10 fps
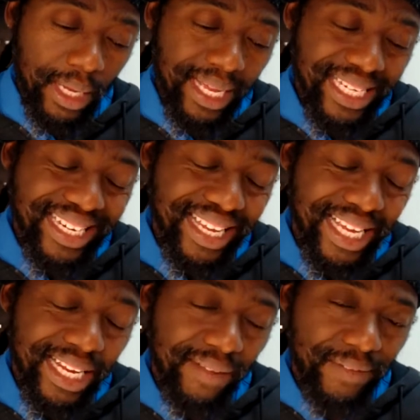as an
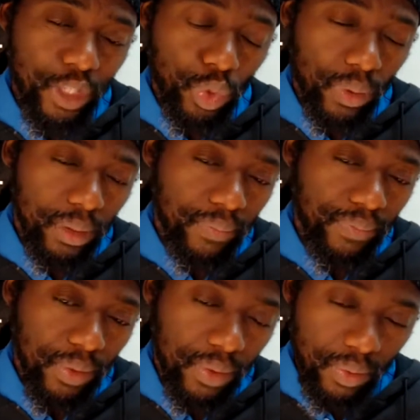individual,
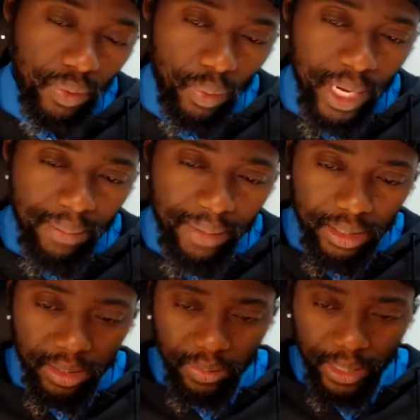what am I
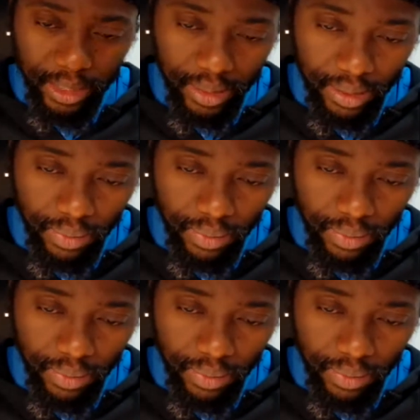doing?